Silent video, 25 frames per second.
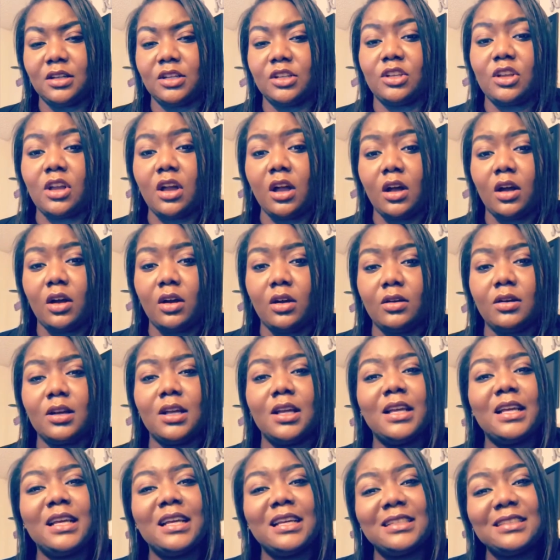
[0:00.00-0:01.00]
Y'all,
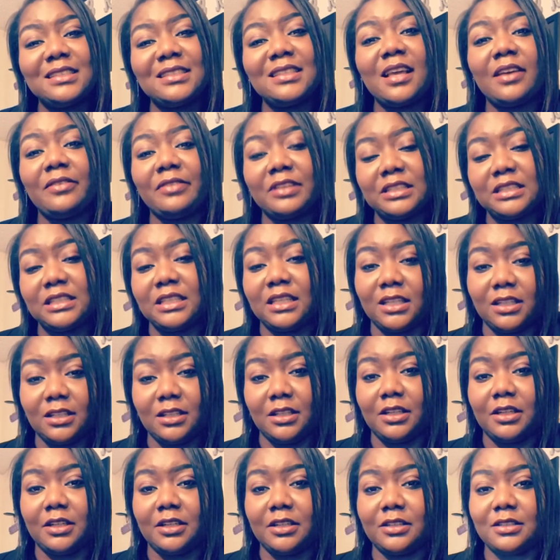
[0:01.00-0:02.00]

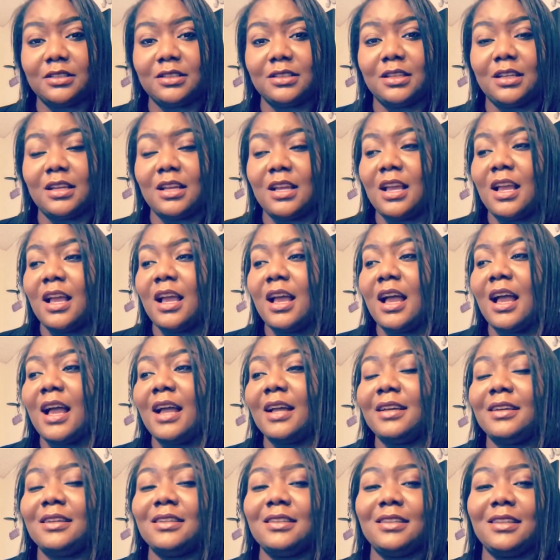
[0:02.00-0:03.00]
17 years.
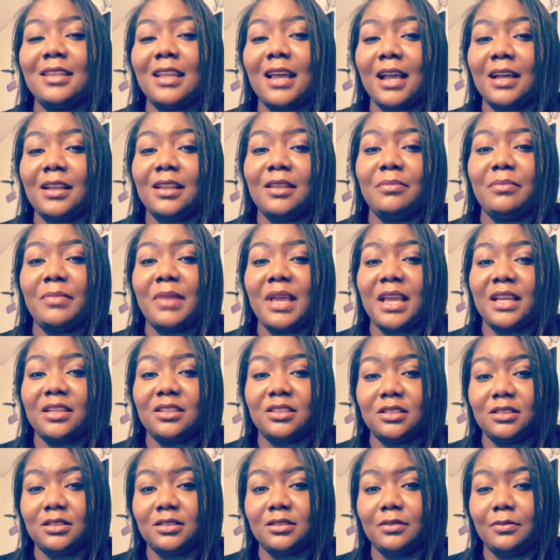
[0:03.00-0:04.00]
I could not
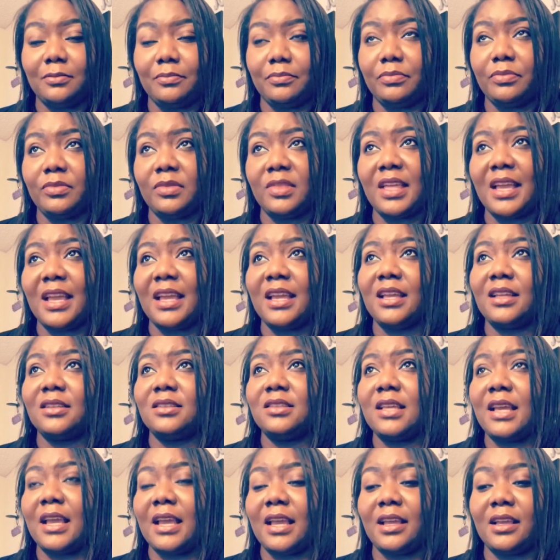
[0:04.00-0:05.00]
imagine. That
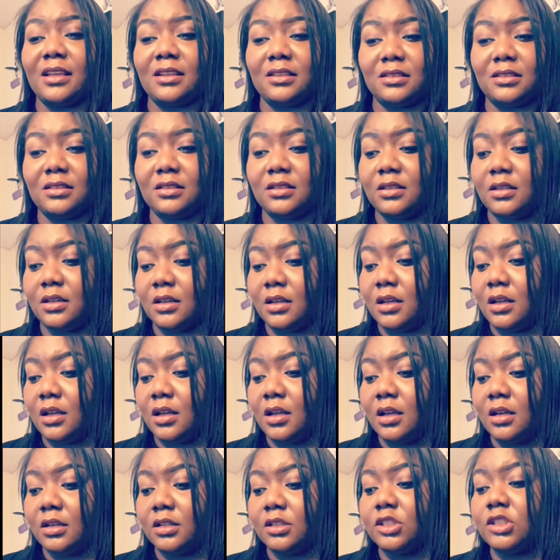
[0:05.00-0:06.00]
takes
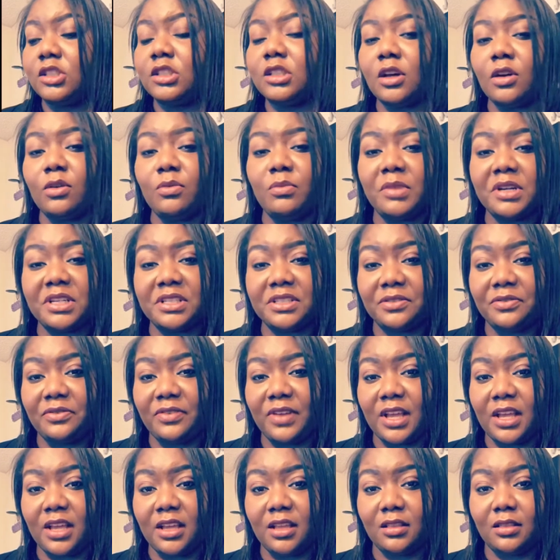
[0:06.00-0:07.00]
so much
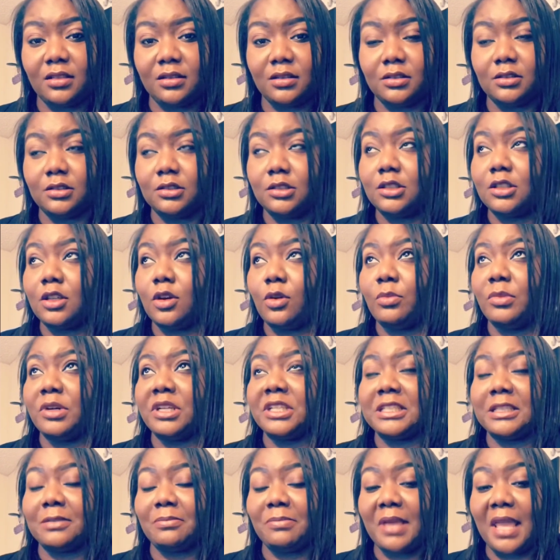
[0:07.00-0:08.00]
faith, so
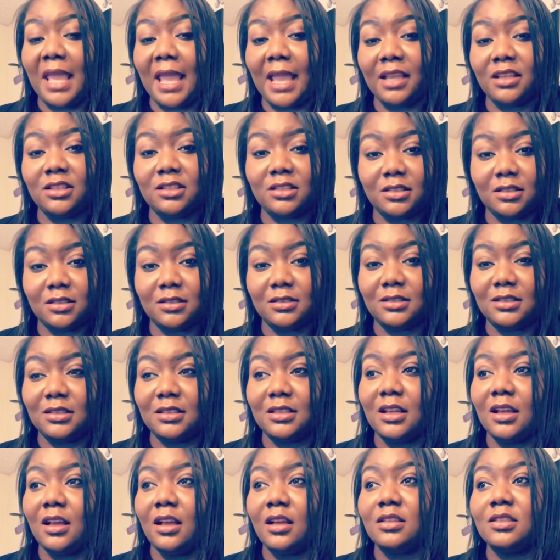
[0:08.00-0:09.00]
much
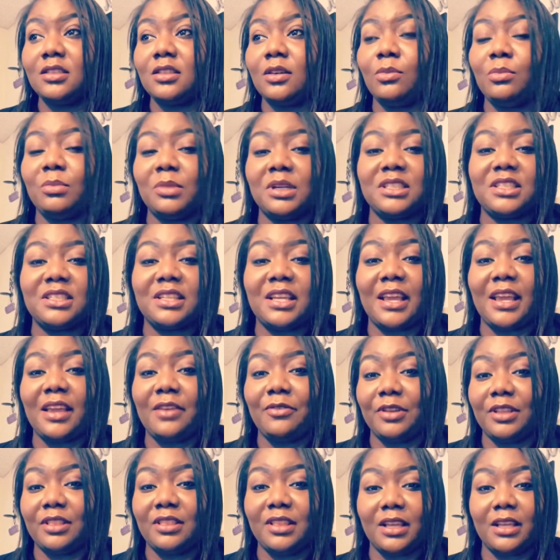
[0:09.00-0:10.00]
patience, so much
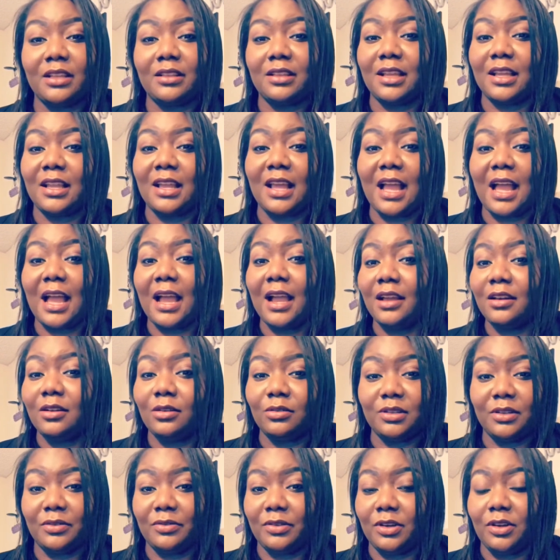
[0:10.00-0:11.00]
everything that I
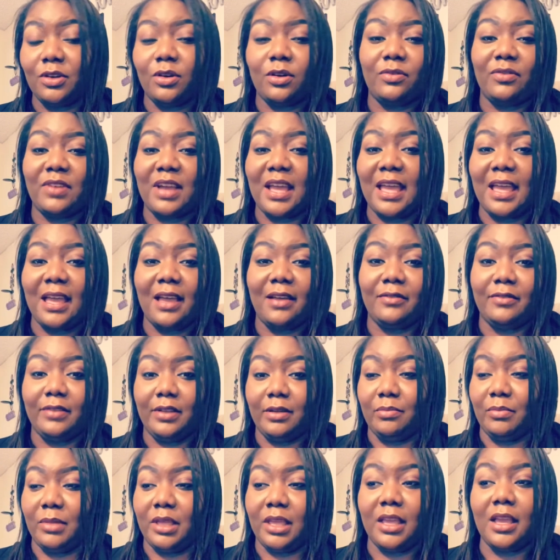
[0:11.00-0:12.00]
don't even know if I have
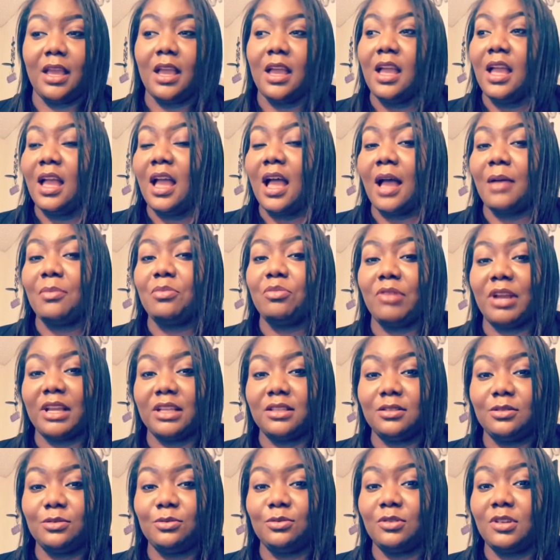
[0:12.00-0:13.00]
in me. I pray
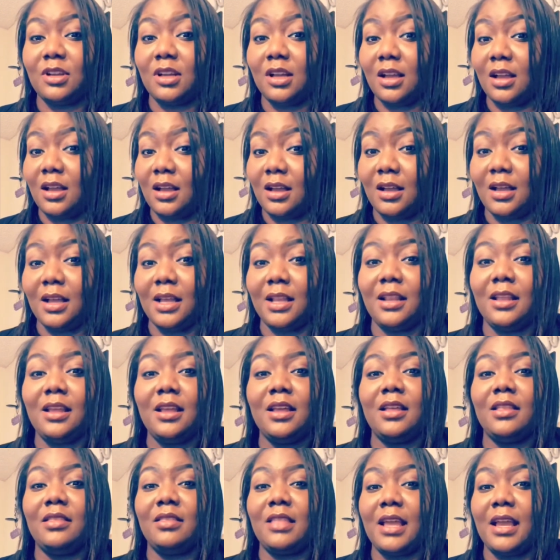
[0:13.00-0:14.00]
to God
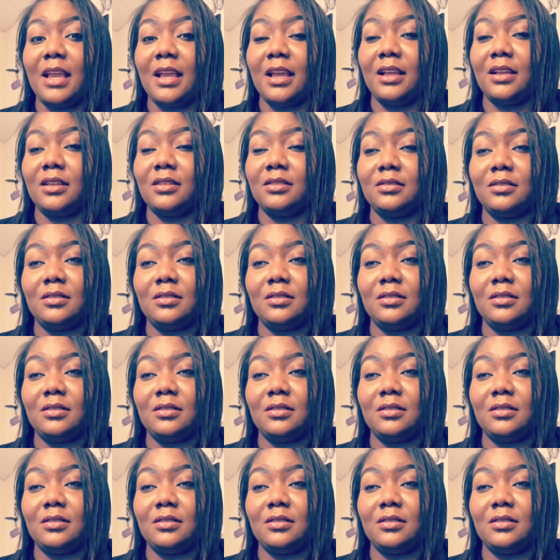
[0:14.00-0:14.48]
that